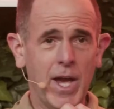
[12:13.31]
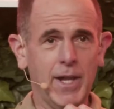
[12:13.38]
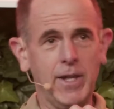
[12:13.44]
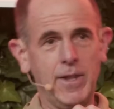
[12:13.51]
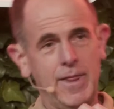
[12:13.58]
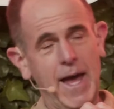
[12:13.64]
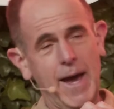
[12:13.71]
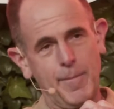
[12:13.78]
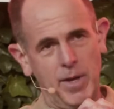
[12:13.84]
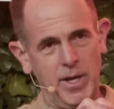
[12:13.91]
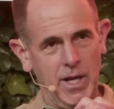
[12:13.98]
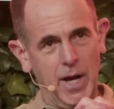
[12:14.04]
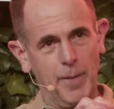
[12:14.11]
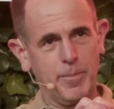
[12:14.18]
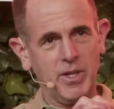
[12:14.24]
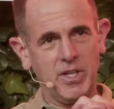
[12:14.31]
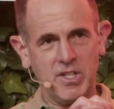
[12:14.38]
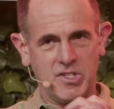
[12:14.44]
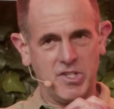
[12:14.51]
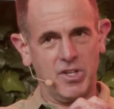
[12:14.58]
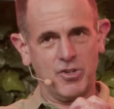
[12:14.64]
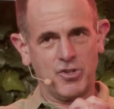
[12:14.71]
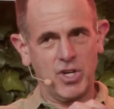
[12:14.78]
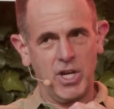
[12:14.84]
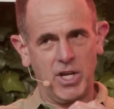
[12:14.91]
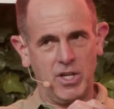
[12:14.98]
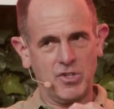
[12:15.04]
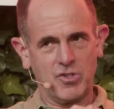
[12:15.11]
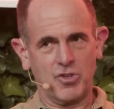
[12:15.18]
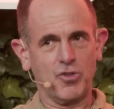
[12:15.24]
And that may not be easy to
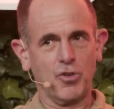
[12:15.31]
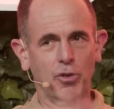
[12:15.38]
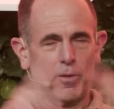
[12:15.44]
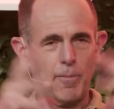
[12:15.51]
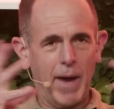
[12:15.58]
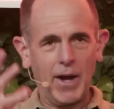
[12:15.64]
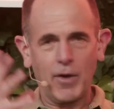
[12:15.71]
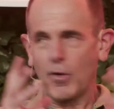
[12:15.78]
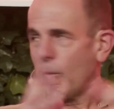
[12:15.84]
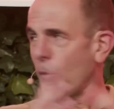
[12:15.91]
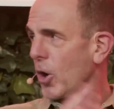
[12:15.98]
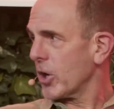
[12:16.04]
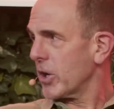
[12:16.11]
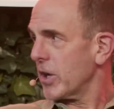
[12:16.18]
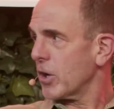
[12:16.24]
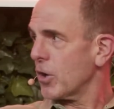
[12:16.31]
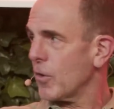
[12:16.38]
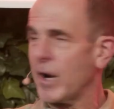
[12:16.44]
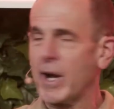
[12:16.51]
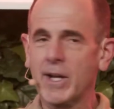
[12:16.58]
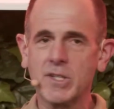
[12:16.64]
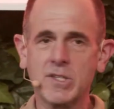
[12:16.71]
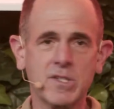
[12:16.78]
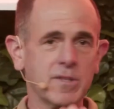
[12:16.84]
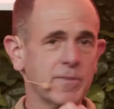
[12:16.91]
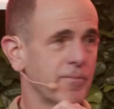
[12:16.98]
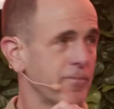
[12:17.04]
change until the macro market corrects.